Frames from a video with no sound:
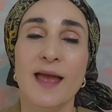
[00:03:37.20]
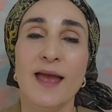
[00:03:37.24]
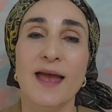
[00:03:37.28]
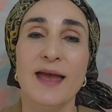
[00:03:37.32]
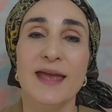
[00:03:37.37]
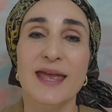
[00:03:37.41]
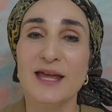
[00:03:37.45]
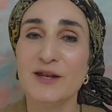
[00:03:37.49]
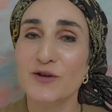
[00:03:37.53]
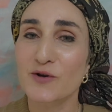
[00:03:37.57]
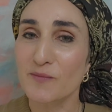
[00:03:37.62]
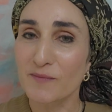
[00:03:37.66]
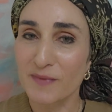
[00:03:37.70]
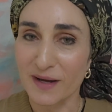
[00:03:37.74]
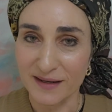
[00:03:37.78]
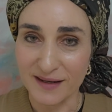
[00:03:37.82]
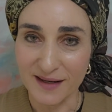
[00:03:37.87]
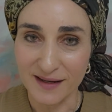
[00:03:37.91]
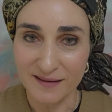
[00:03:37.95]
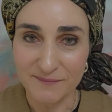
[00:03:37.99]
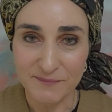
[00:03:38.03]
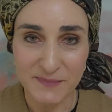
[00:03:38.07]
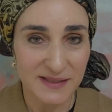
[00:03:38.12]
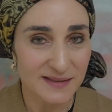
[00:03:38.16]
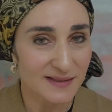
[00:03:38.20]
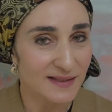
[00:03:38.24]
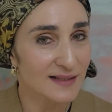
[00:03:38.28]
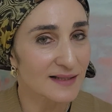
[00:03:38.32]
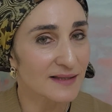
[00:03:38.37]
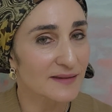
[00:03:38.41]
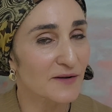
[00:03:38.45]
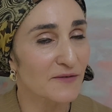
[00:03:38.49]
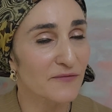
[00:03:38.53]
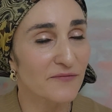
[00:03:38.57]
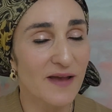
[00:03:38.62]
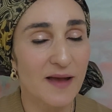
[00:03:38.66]
He had no money. Basically,
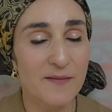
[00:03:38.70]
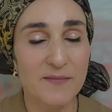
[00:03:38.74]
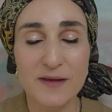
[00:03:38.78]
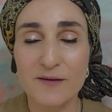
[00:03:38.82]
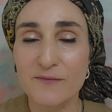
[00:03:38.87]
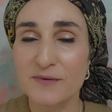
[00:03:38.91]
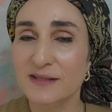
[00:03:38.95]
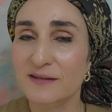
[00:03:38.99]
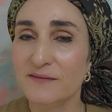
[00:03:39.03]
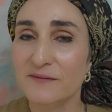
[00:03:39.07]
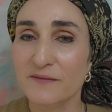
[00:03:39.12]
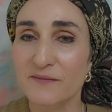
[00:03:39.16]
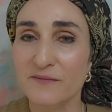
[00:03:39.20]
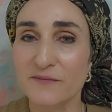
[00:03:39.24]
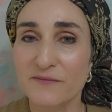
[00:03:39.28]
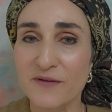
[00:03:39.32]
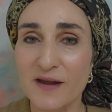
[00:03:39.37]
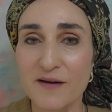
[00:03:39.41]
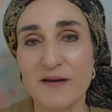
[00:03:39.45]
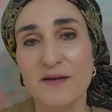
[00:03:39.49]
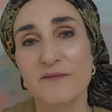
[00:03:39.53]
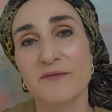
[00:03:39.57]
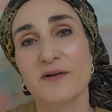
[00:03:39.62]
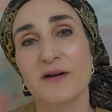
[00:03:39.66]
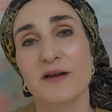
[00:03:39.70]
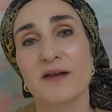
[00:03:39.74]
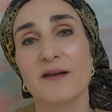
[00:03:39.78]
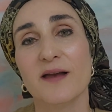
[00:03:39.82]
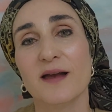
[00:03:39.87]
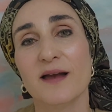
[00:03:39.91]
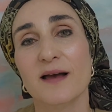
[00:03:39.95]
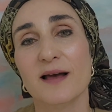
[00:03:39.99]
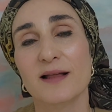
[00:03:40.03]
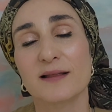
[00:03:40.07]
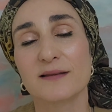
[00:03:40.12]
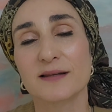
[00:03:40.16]
their family was very,
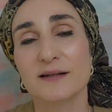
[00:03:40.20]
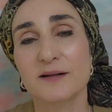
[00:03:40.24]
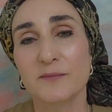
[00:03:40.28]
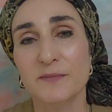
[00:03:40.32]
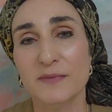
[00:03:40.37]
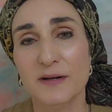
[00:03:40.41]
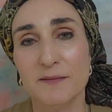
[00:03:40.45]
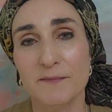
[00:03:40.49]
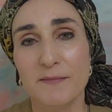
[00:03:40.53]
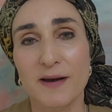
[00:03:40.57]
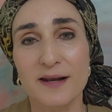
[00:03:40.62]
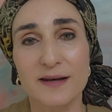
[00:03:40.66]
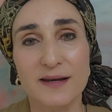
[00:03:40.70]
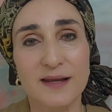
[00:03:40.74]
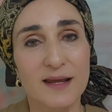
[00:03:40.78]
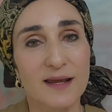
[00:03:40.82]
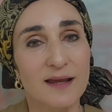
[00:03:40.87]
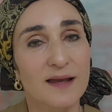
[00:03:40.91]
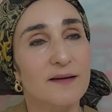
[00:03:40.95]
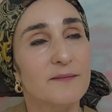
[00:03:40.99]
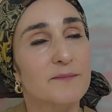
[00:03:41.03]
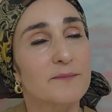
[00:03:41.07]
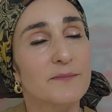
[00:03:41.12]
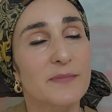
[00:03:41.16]
a little bit of money,